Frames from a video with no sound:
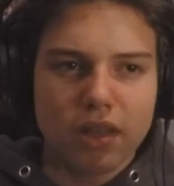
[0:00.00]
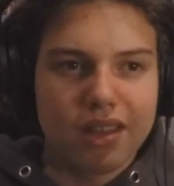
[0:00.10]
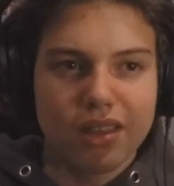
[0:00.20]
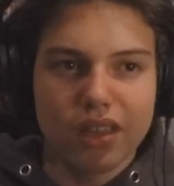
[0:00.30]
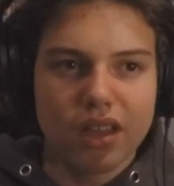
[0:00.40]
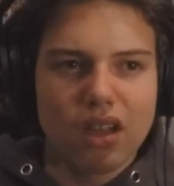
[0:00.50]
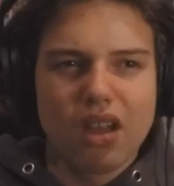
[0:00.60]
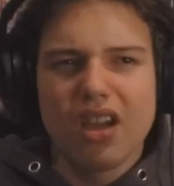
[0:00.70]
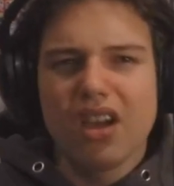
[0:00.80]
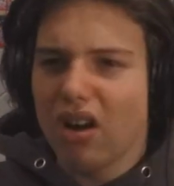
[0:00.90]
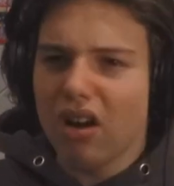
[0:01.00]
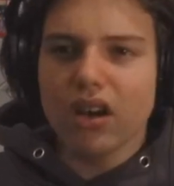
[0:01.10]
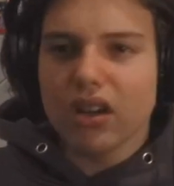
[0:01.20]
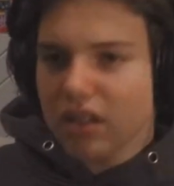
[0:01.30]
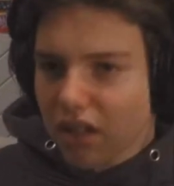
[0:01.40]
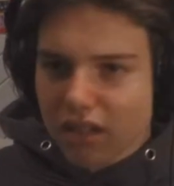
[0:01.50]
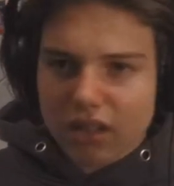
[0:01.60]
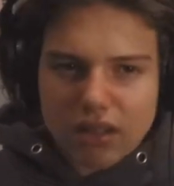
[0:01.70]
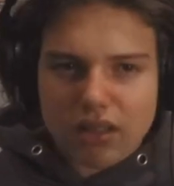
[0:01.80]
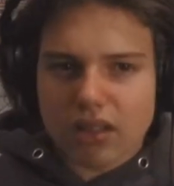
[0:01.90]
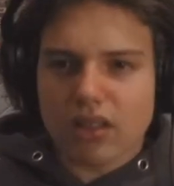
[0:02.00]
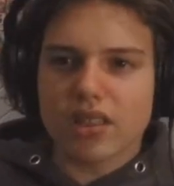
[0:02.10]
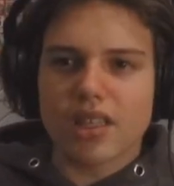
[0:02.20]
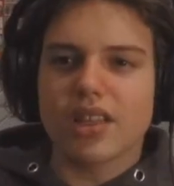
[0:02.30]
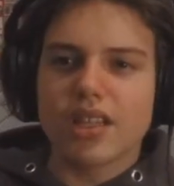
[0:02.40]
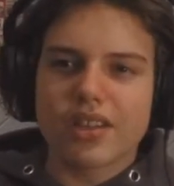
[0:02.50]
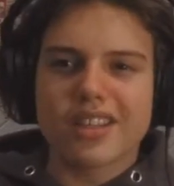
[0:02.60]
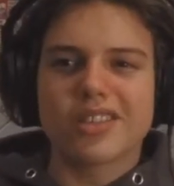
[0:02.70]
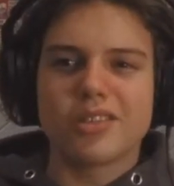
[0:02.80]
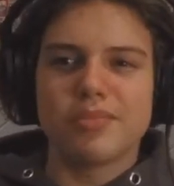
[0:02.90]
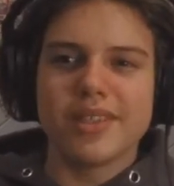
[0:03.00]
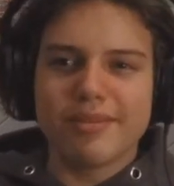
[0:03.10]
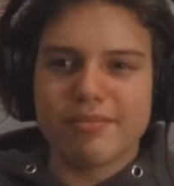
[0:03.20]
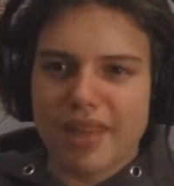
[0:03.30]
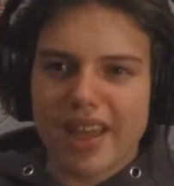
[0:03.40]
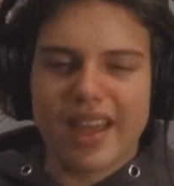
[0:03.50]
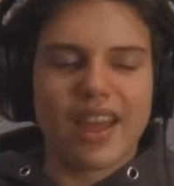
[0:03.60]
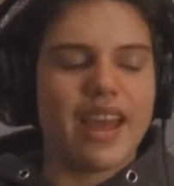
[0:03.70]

can think, oh, the lyrics are a bit meh,